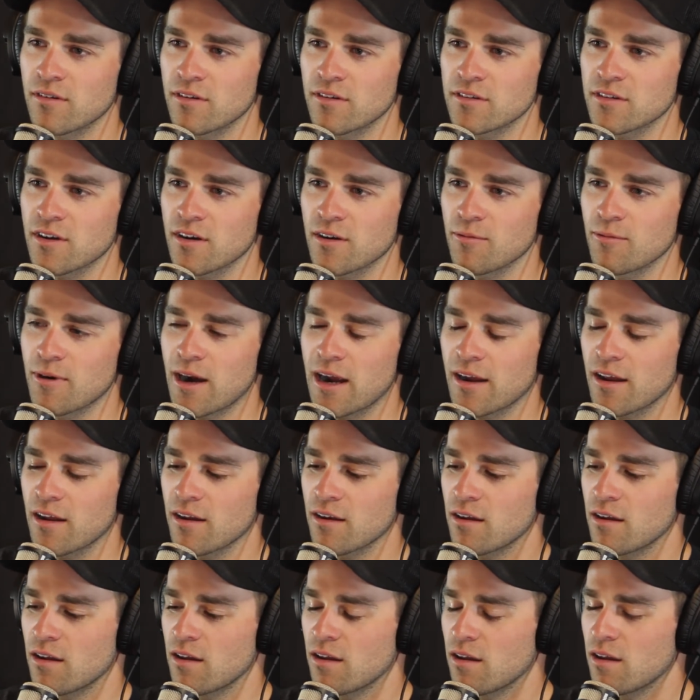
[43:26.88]
You're just gonna wreck it.
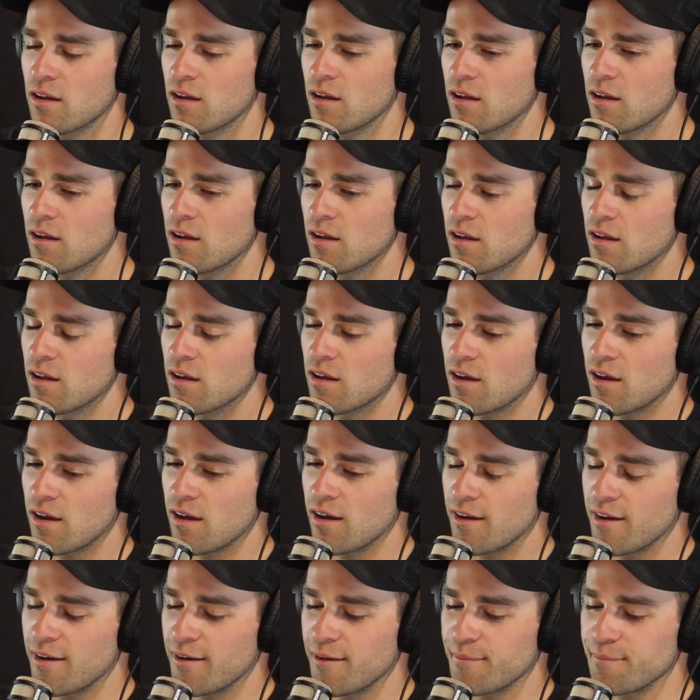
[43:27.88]

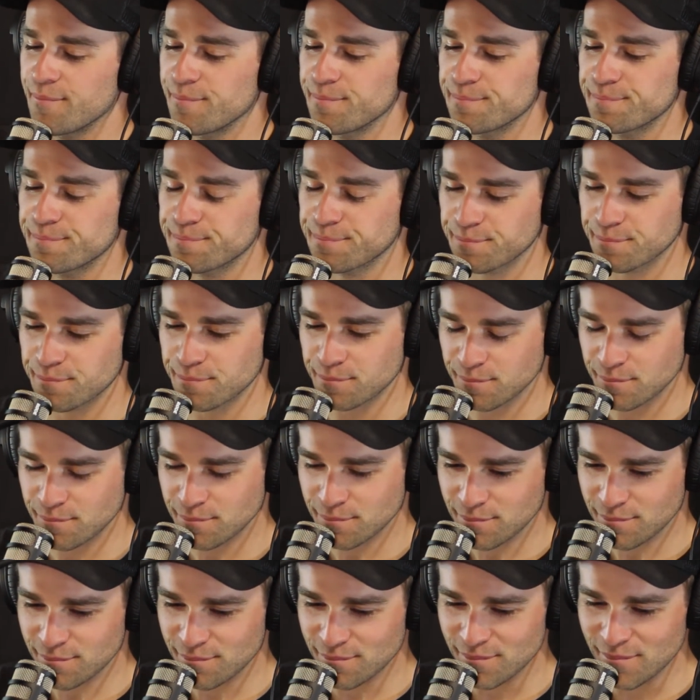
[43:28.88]

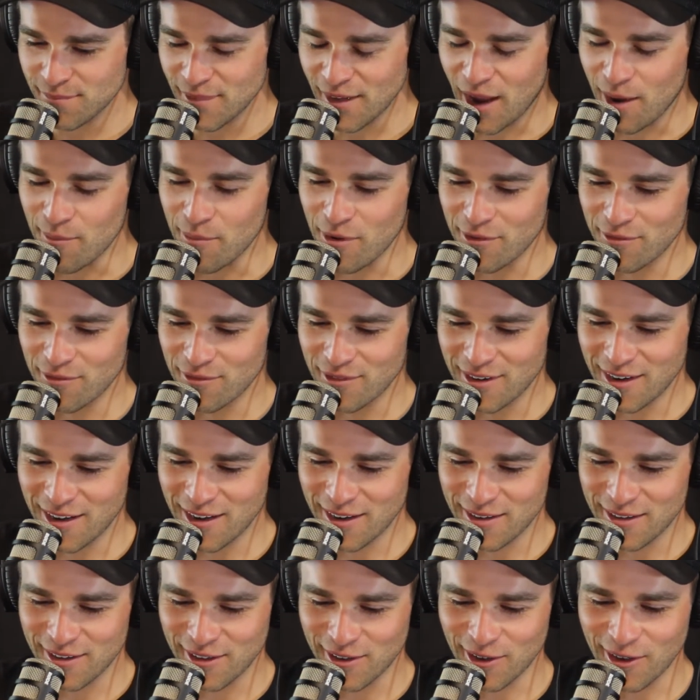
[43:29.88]
I've been
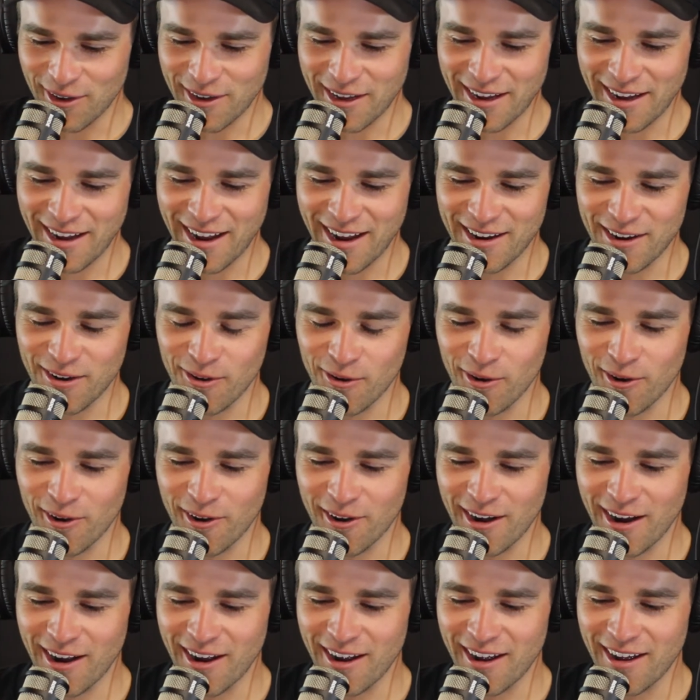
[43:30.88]
looking at
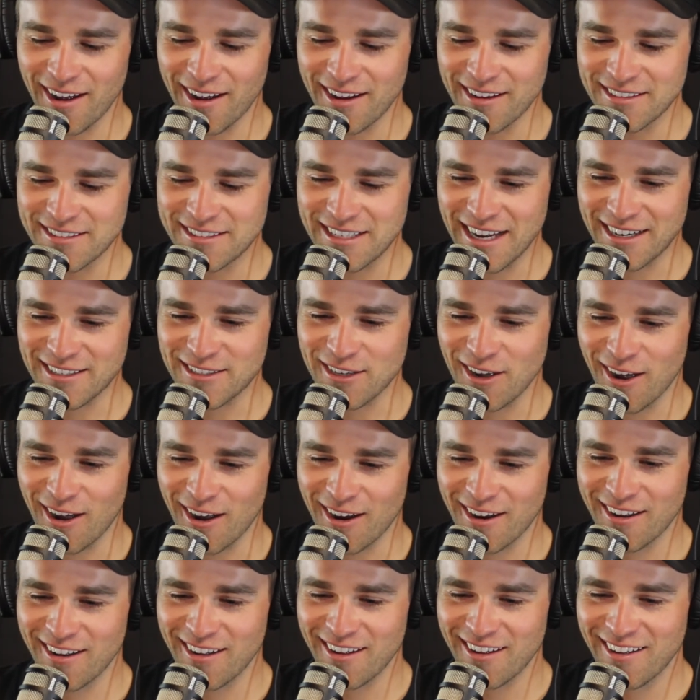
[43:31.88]
your
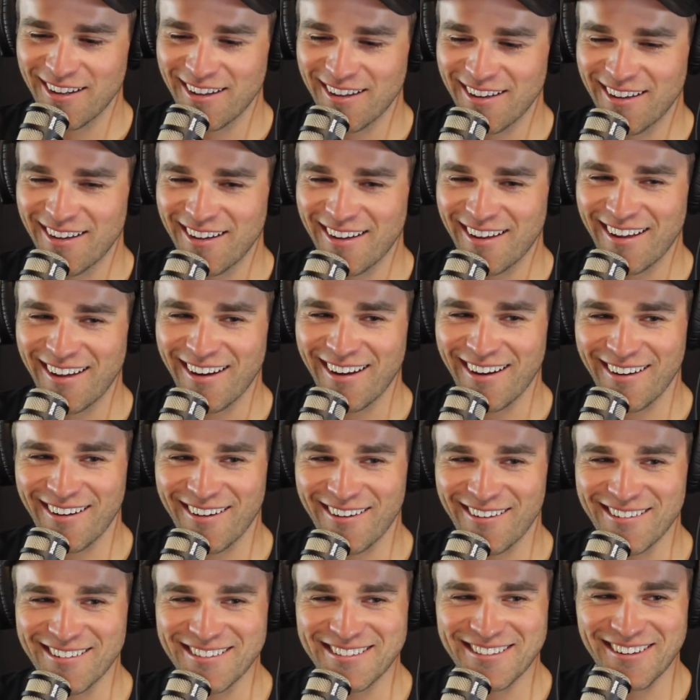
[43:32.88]
TikTok, and I
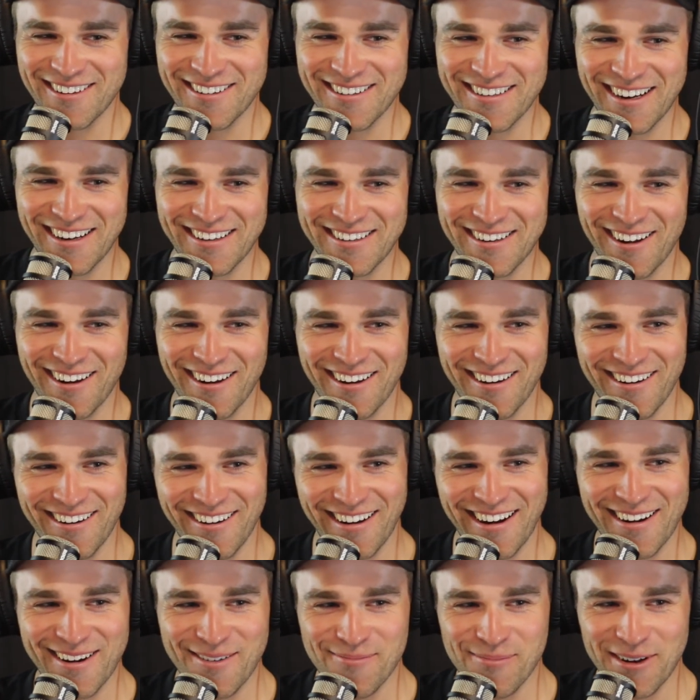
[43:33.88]
cruised through your TikTok, and you're
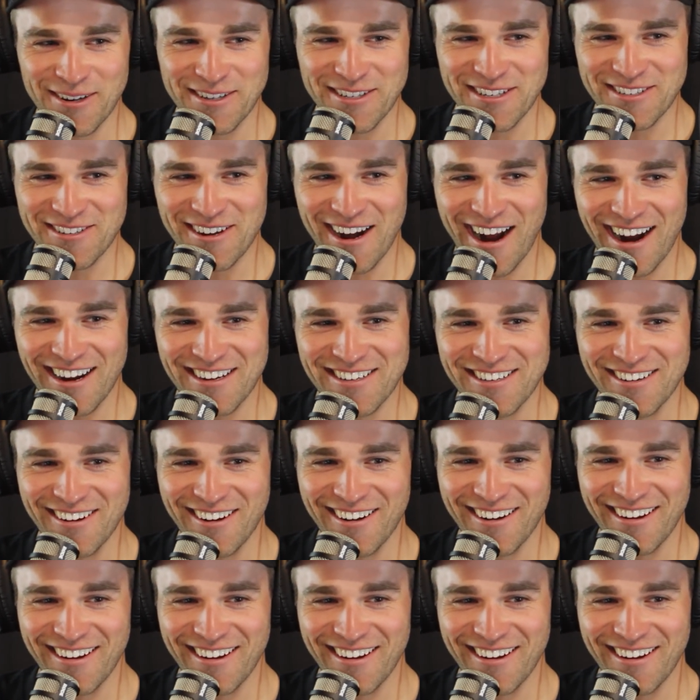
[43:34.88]
getting a bunch of traction on it.